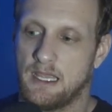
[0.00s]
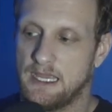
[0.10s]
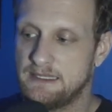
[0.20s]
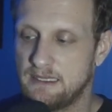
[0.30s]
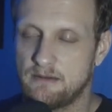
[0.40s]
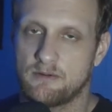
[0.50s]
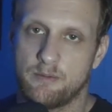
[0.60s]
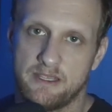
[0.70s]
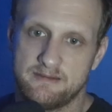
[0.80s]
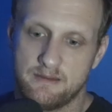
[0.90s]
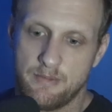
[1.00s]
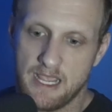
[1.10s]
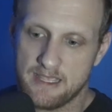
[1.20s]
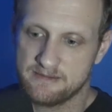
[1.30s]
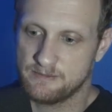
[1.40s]
I didn't replace the
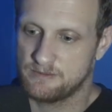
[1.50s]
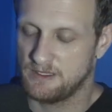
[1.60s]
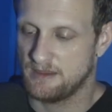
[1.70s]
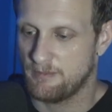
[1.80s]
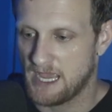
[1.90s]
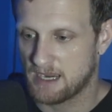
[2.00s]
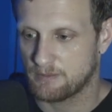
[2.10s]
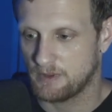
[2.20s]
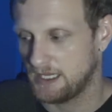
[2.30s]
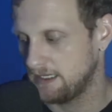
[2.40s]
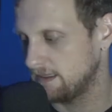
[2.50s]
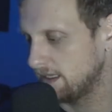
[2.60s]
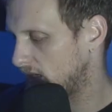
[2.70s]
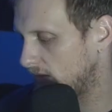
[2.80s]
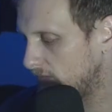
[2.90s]
pads between the back plate.
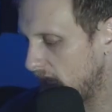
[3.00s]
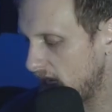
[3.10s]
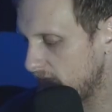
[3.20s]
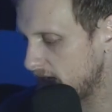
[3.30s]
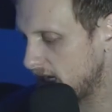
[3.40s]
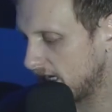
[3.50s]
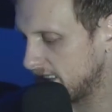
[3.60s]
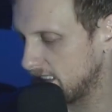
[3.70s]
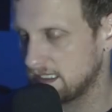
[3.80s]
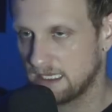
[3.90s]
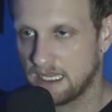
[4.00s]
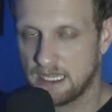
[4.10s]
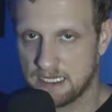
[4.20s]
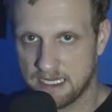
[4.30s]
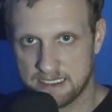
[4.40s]
Maybe I didn't
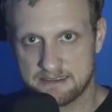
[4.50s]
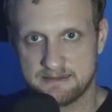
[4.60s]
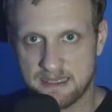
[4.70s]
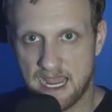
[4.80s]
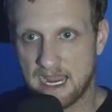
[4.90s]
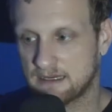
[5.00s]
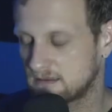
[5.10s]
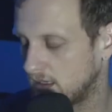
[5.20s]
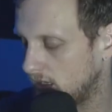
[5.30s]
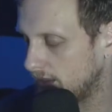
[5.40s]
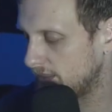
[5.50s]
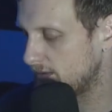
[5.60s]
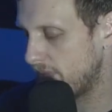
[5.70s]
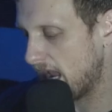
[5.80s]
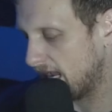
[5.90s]
get exact on the
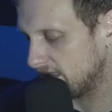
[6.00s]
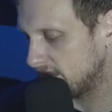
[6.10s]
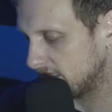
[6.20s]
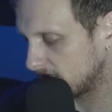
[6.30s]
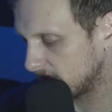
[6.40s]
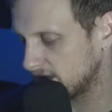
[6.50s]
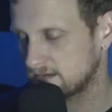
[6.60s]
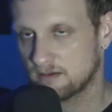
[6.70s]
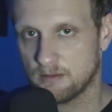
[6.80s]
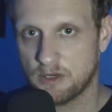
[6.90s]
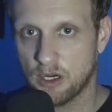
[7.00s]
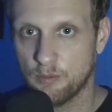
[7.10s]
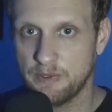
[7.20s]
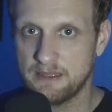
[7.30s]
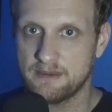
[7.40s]
pad thickness, so I'm
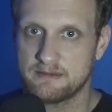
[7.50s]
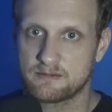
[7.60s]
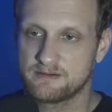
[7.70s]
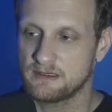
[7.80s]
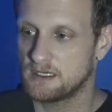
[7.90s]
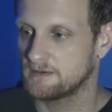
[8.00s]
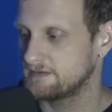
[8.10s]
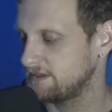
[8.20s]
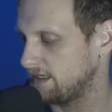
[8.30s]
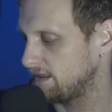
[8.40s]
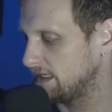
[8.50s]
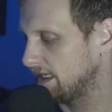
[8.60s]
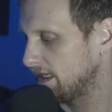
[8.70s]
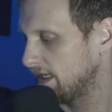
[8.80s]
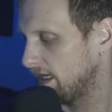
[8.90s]
hoping this resolves it.
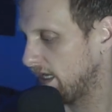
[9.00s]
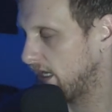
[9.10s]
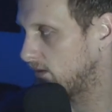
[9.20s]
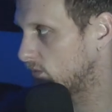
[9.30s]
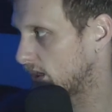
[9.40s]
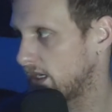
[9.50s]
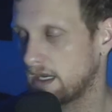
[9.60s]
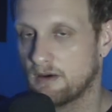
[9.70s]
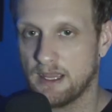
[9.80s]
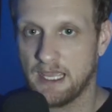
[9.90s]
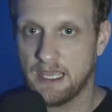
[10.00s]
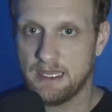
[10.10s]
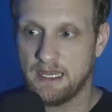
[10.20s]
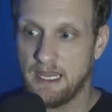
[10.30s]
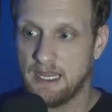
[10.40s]
And we're gonna go
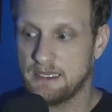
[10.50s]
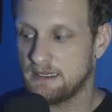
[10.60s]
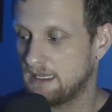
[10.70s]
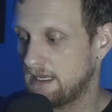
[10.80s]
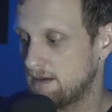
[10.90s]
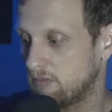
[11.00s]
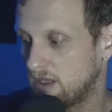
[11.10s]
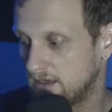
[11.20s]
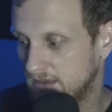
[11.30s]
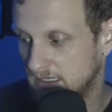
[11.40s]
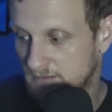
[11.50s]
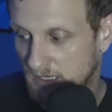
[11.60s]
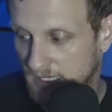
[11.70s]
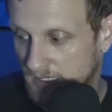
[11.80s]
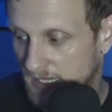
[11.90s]
ahead and get it plugged in
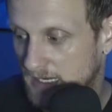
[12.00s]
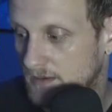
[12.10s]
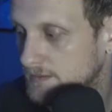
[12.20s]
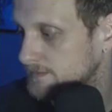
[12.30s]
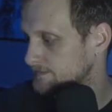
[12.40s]
right now.